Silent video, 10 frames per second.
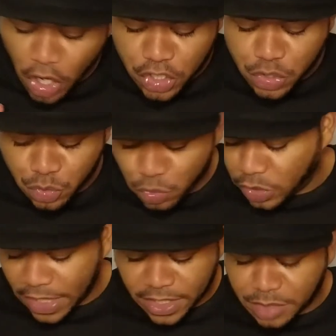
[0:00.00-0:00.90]
to
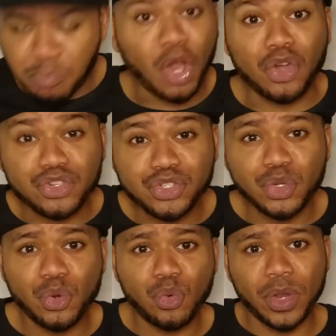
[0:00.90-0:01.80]
Linda's purse
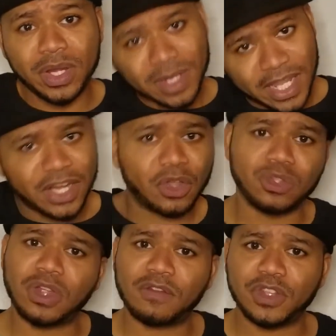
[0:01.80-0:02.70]
when Linda goes
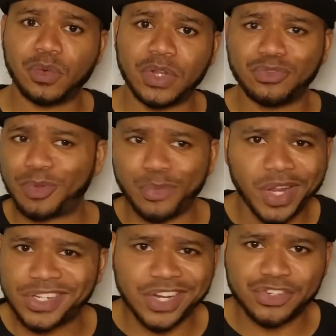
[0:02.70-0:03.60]
off to the restroom to
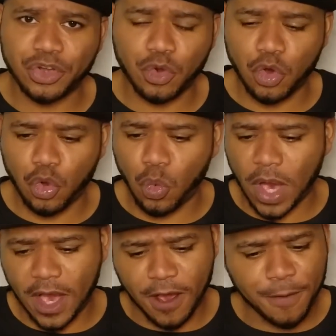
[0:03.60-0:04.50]
readjust her, her
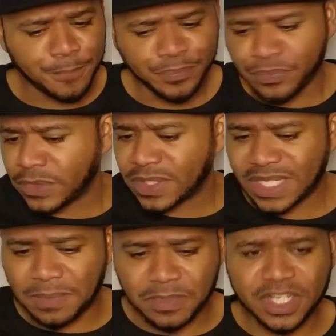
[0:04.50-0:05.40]
wire to
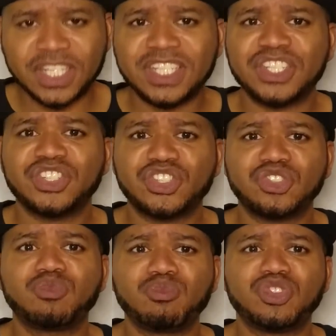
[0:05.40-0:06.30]
just...
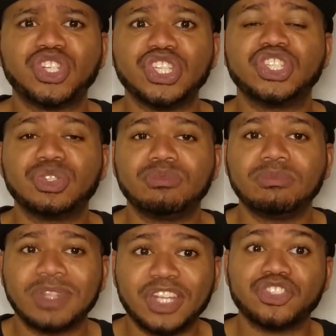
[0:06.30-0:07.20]
She's
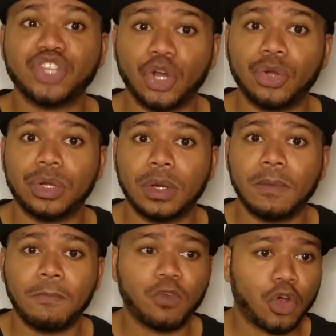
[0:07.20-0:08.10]
concerned
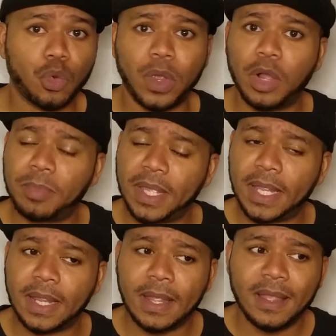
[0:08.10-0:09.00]
for her well-being.
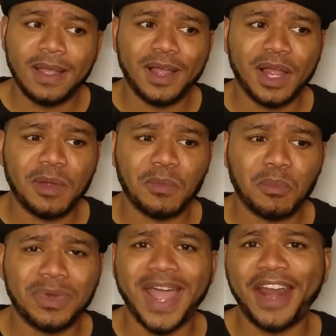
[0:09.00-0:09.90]
Um,
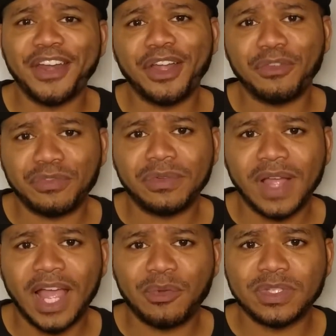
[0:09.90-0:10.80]
not enough, I
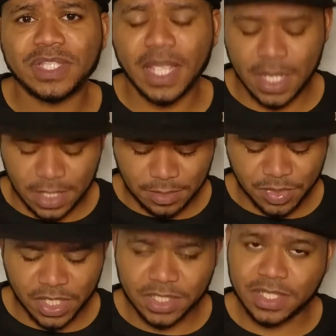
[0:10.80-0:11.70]
would say,
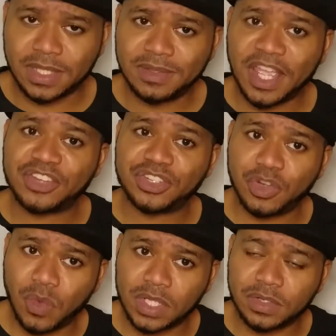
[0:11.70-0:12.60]
because, yes, she
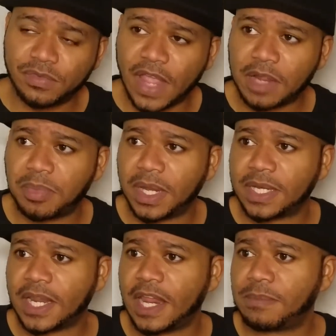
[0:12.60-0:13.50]
was, in fact, being
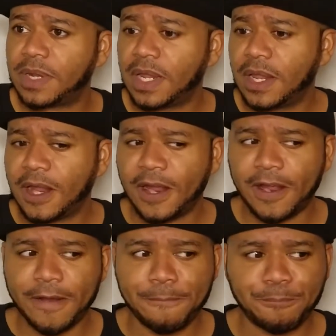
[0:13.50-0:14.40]
taped.
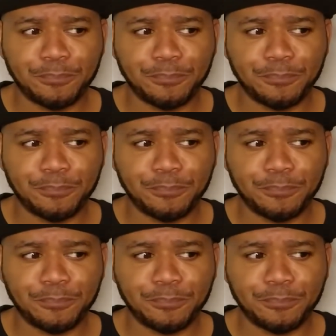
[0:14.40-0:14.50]
Um,